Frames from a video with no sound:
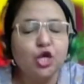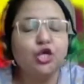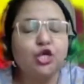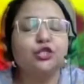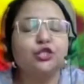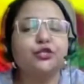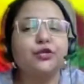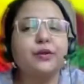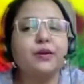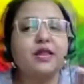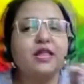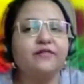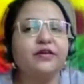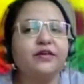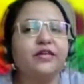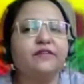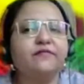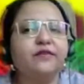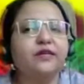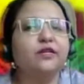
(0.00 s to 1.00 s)
So
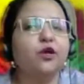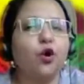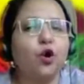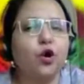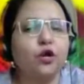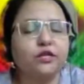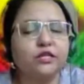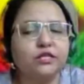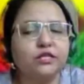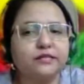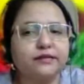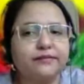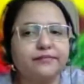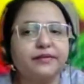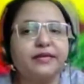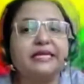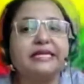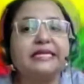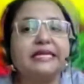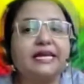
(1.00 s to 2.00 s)
level 1 autism
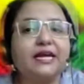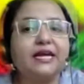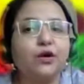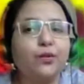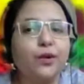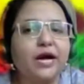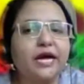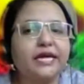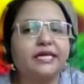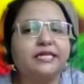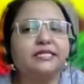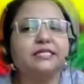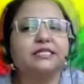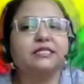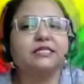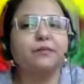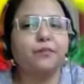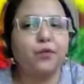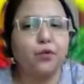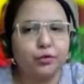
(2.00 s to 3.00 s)
requires
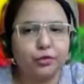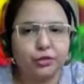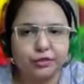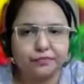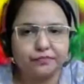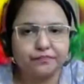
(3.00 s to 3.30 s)
support.